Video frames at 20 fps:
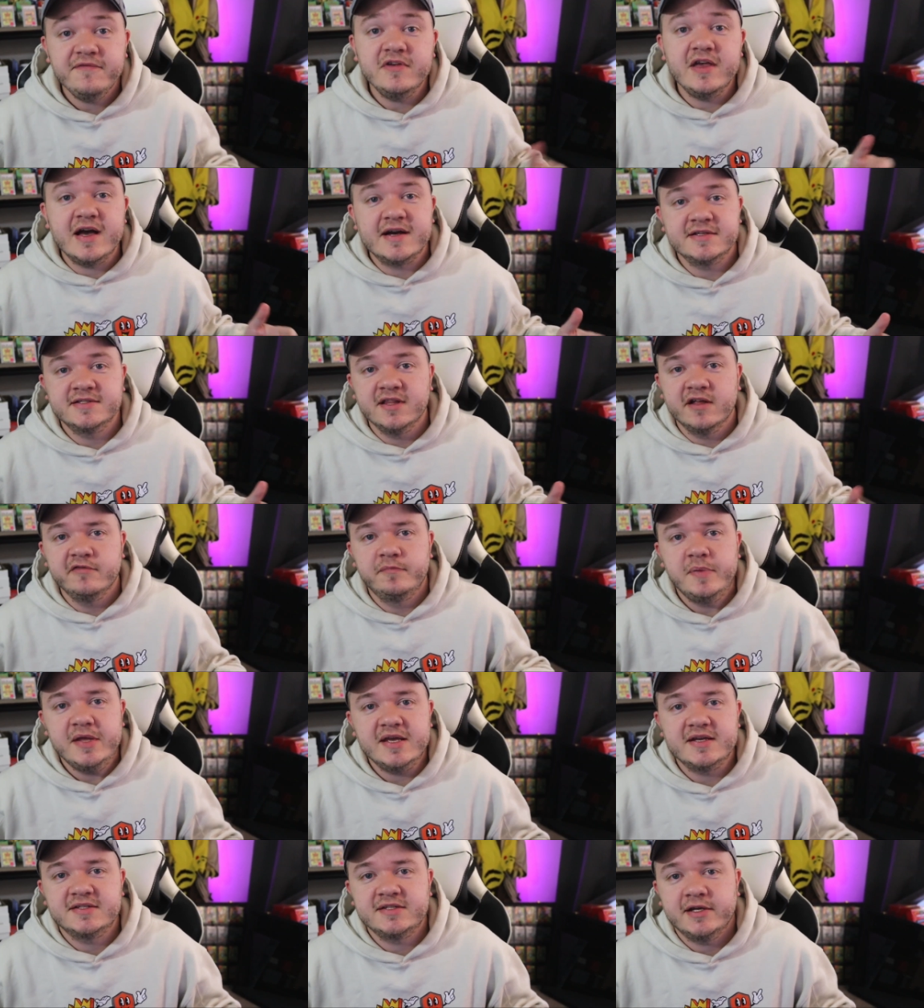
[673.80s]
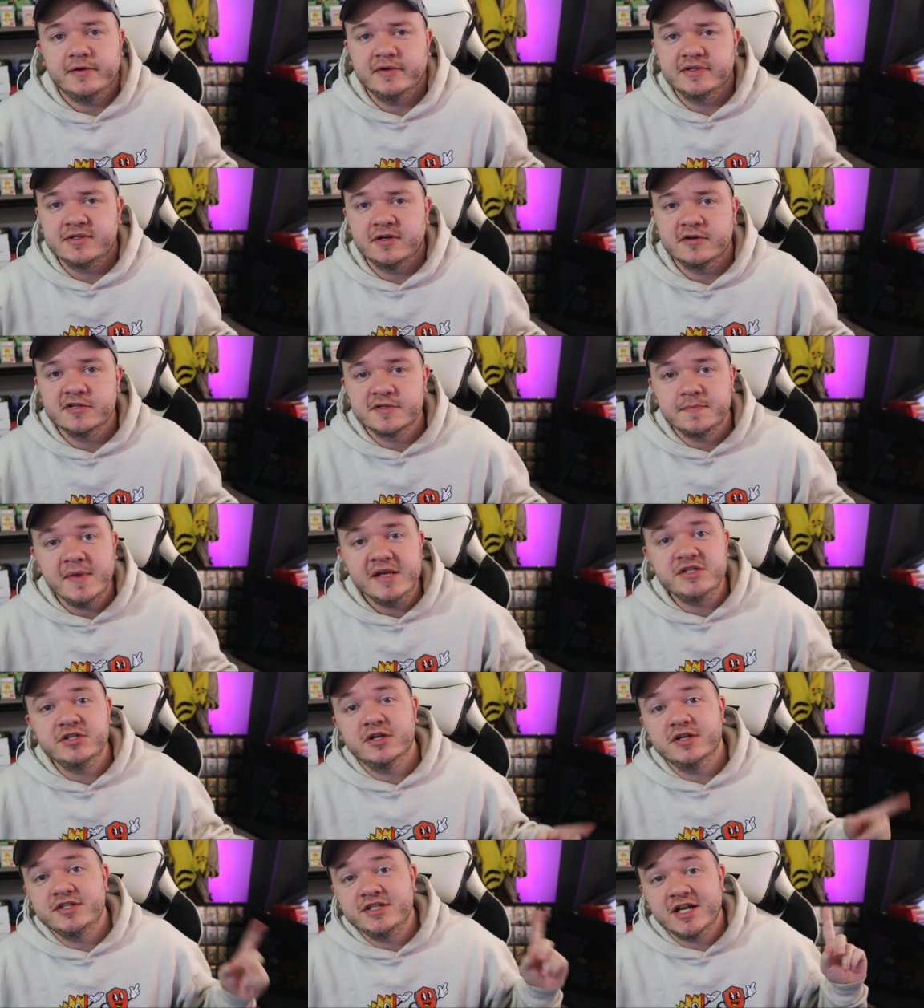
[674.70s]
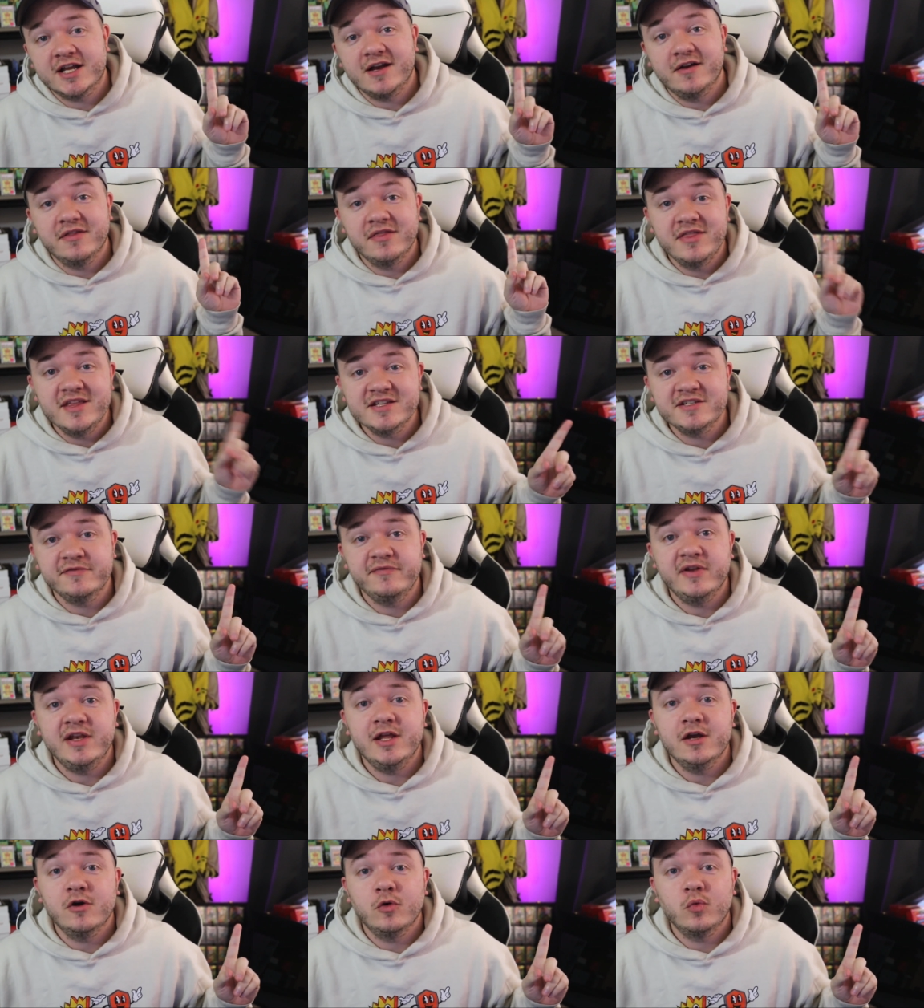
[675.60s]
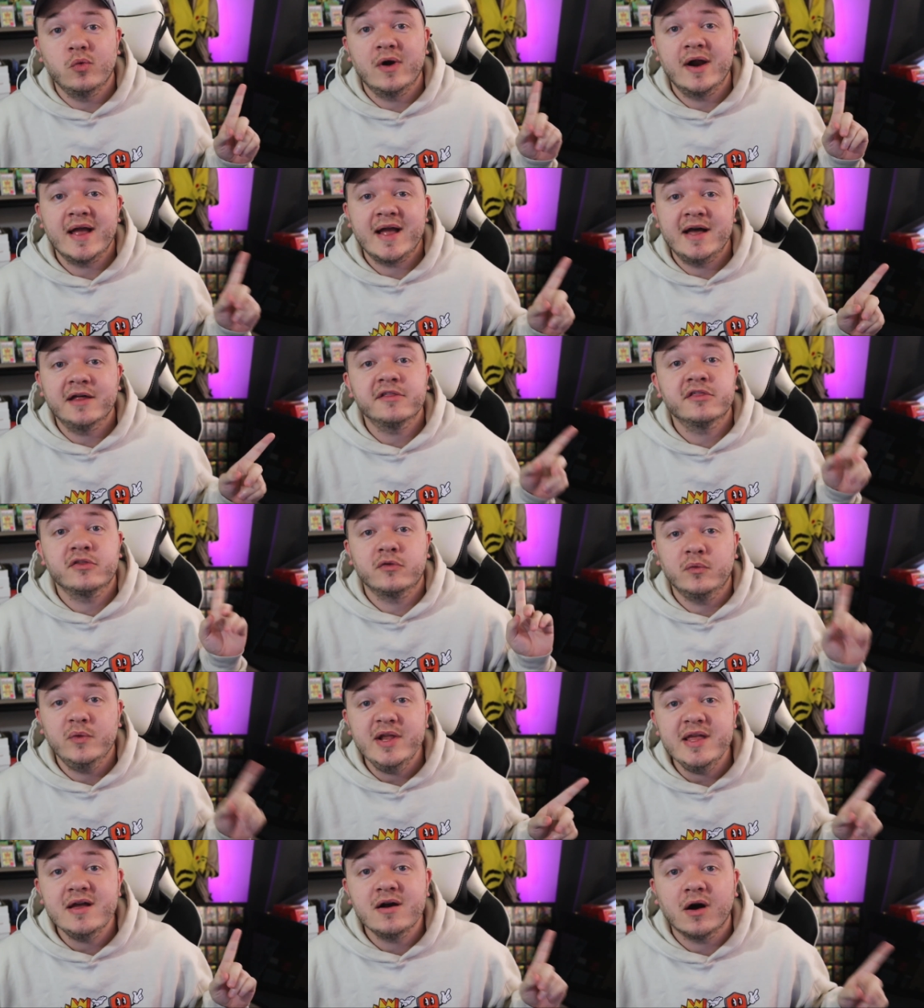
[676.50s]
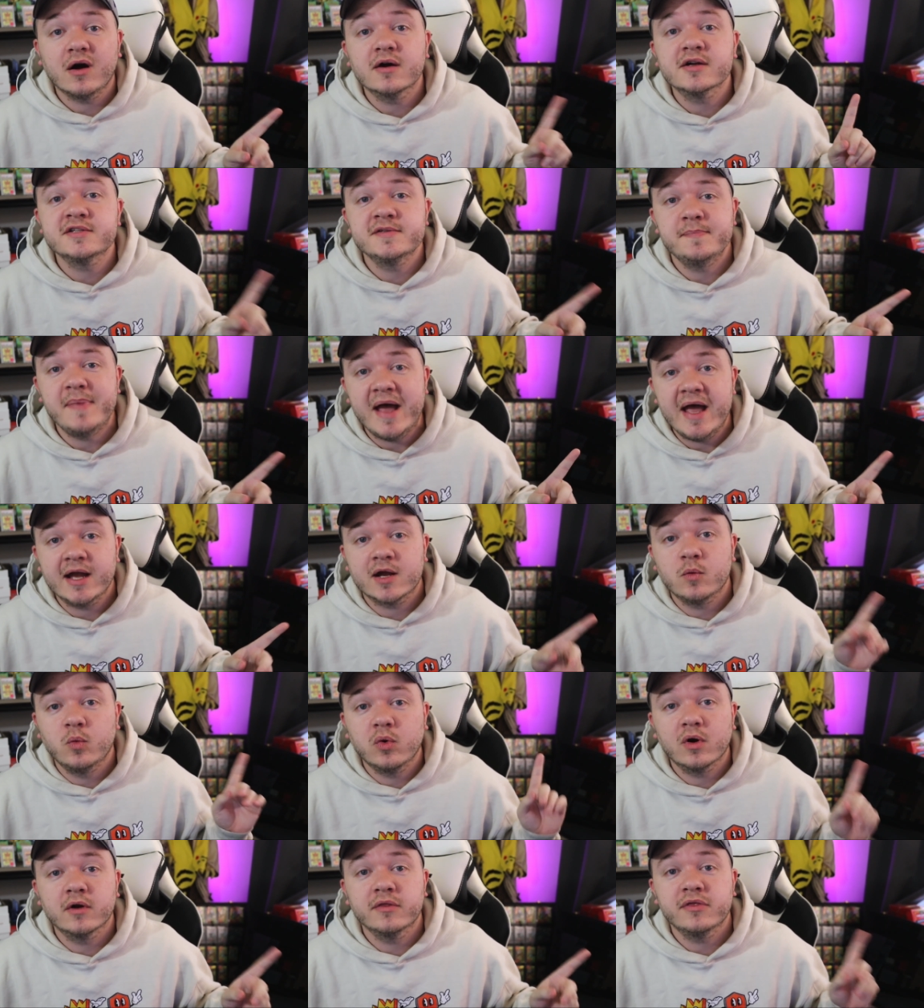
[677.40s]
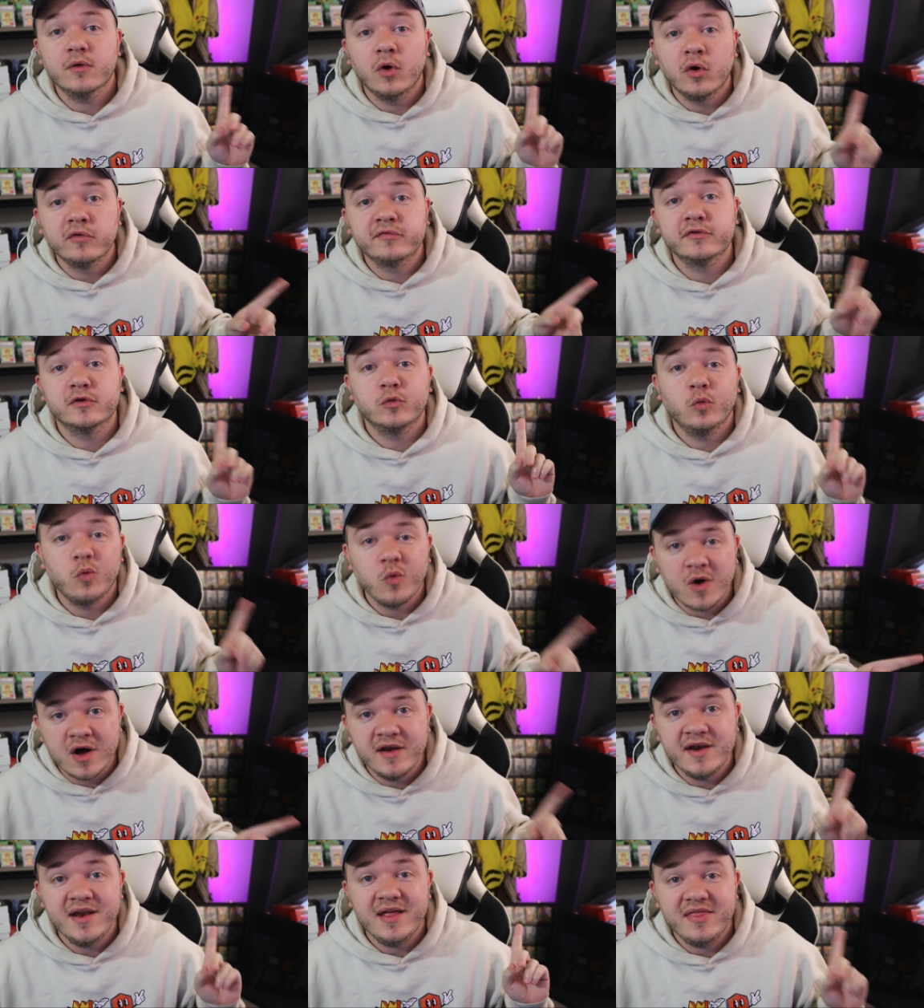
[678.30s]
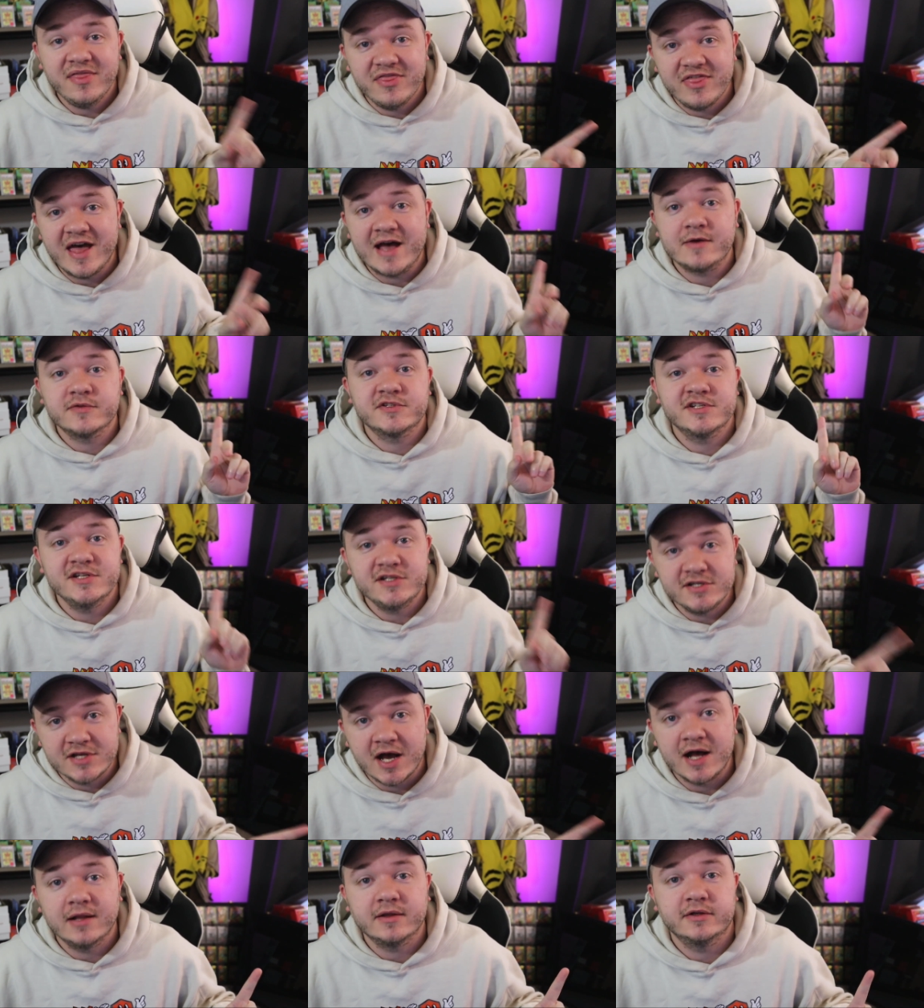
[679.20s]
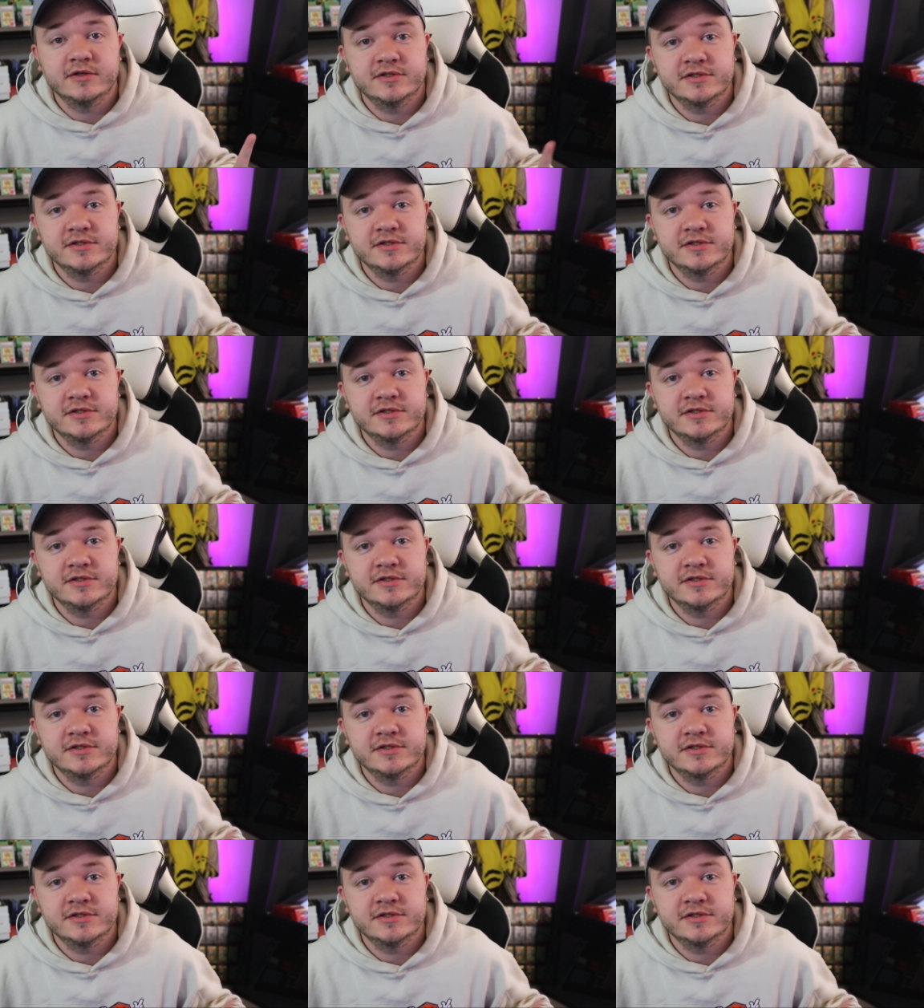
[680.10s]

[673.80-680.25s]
If you guys love PSA returns, make sure to check out this video where I got three cards back worth over $1,000.